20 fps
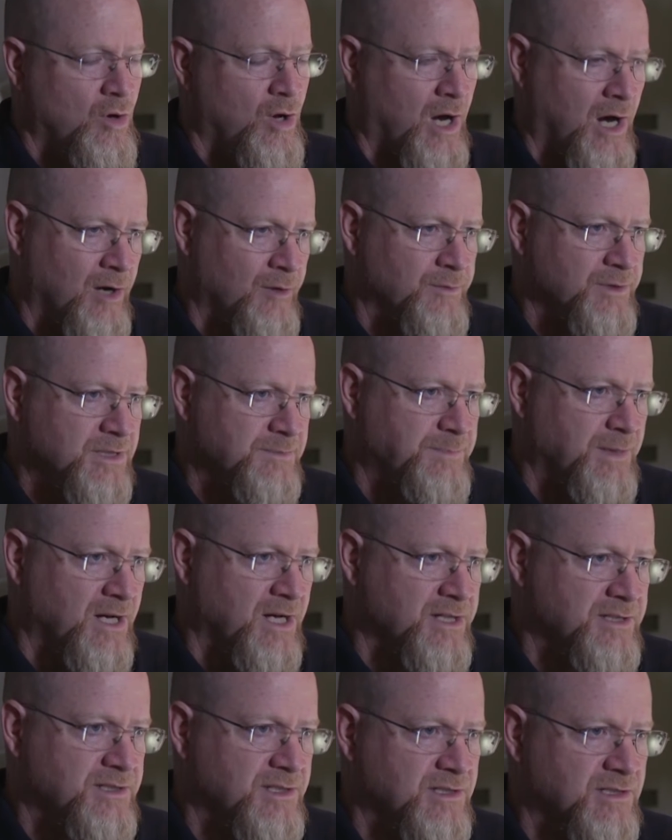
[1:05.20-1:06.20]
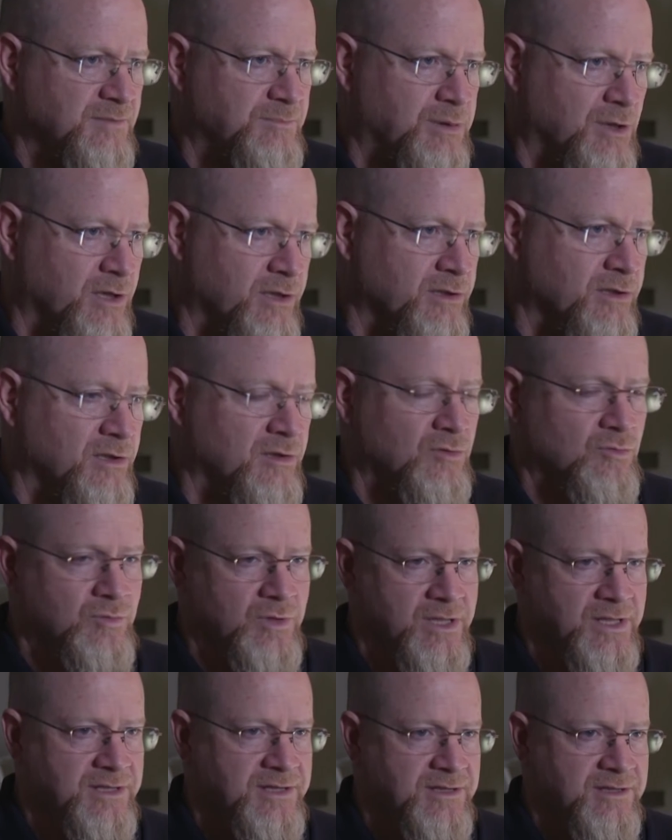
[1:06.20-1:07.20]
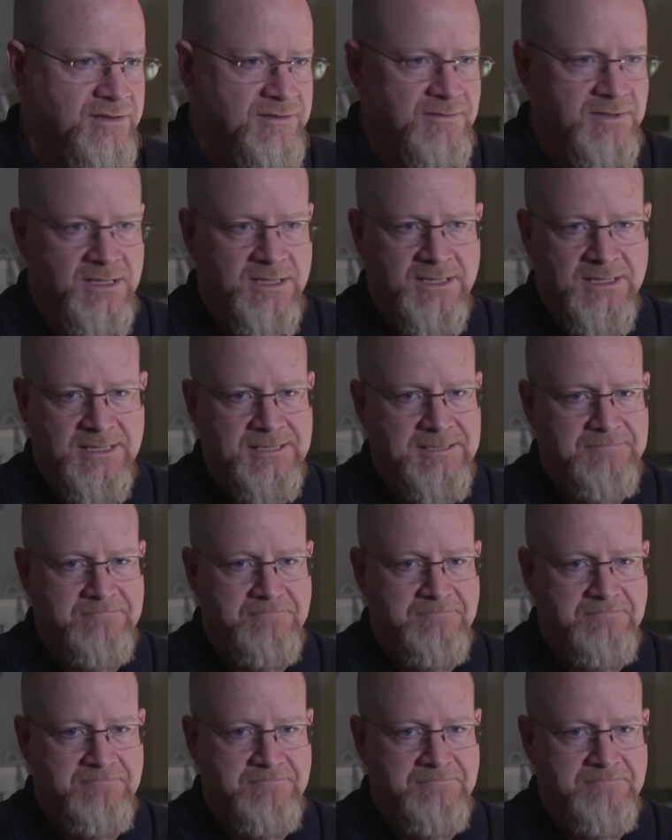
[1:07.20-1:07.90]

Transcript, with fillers: our response is to partner with uh,